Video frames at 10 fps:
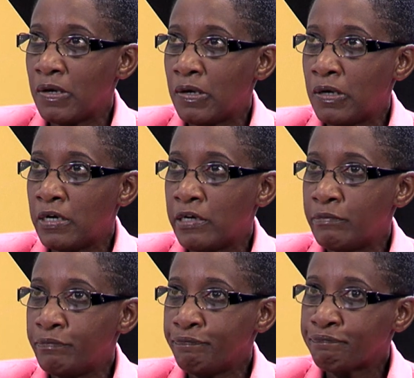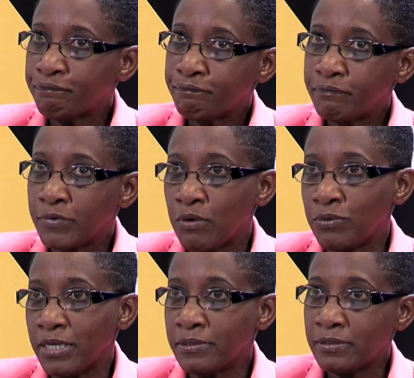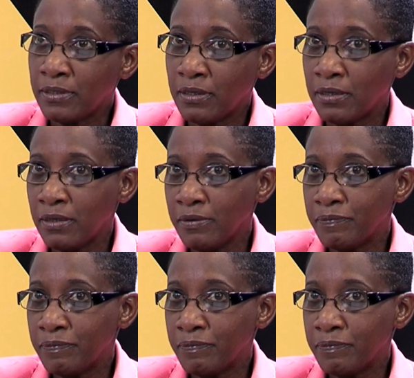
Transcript: um, uh, would I say,